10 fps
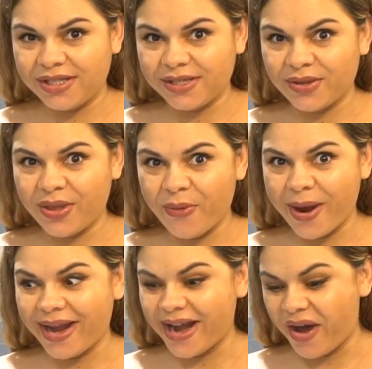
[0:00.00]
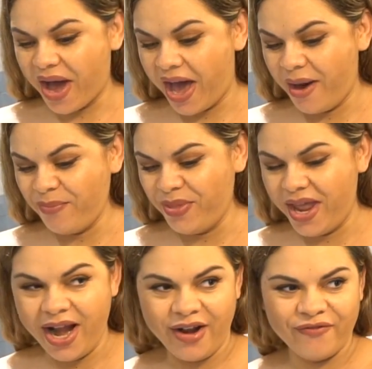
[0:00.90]
She's on the way now. I'm
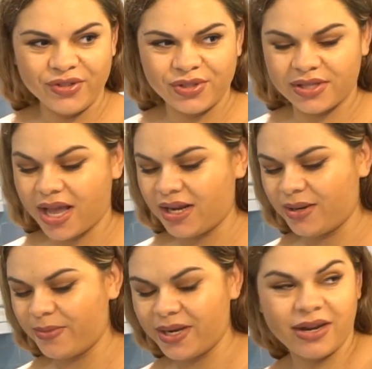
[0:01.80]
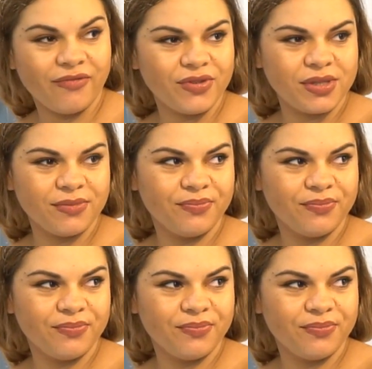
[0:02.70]
nervous. A little bit nervous.